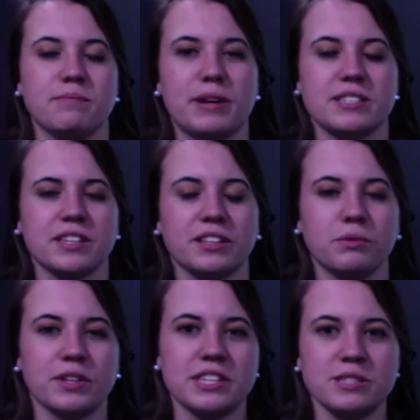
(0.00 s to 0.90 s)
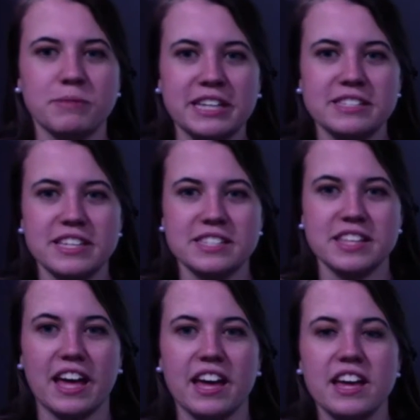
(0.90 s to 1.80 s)
and basically what this means is
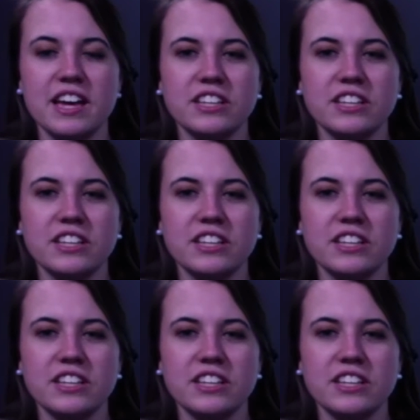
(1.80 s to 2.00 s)
that